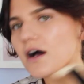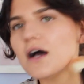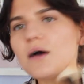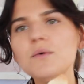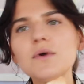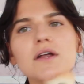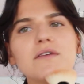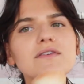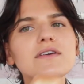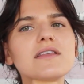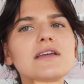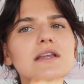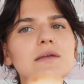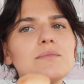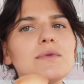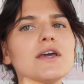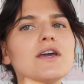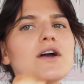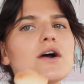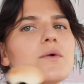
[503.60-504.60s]
I want everything to
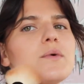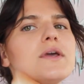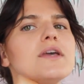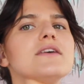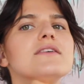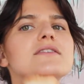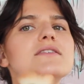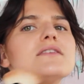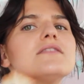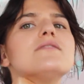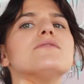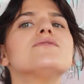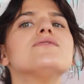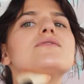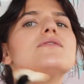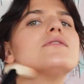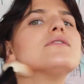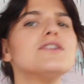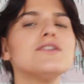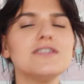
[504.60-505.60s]
be
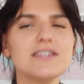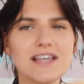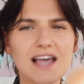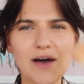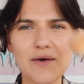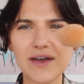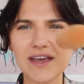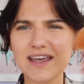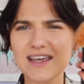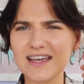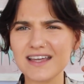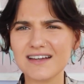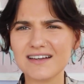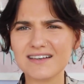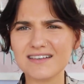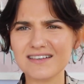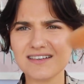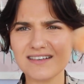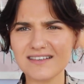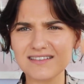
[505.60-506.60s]
cohesive. Do you see how I
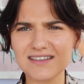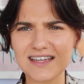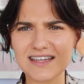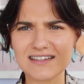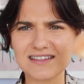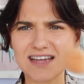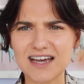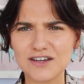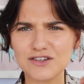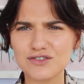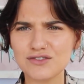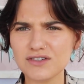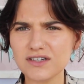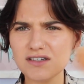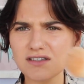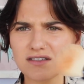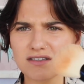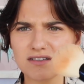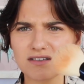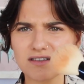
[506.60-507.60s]
get like
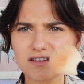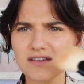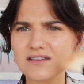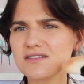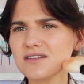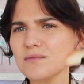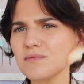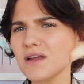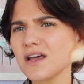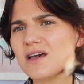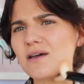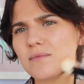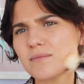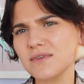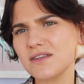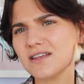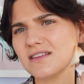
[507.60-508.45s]
dexterous sometimes?